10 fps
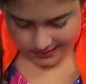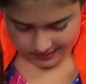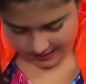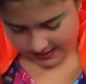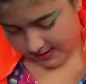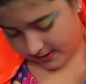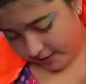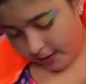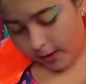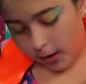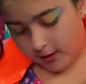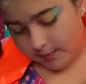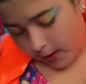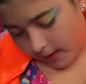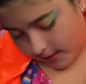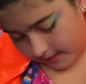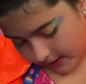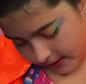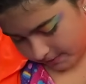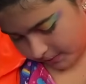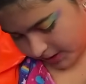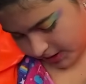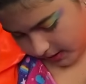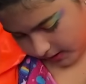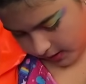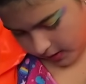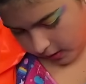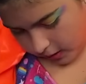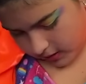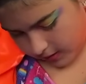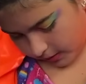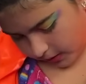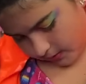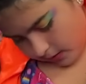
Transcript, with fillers: This is a very hard spot. I think I'm reaching a hard spot.